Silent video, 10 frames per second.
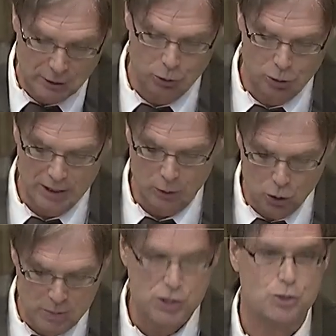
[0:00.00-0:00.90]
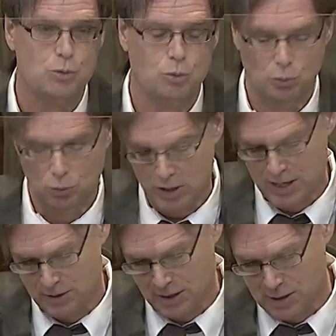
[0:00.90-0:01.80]
of the
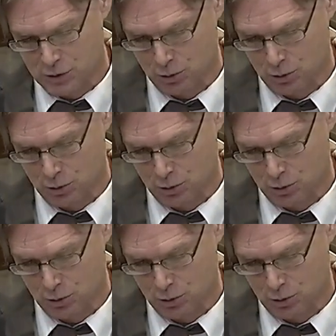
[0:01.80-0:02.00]
2001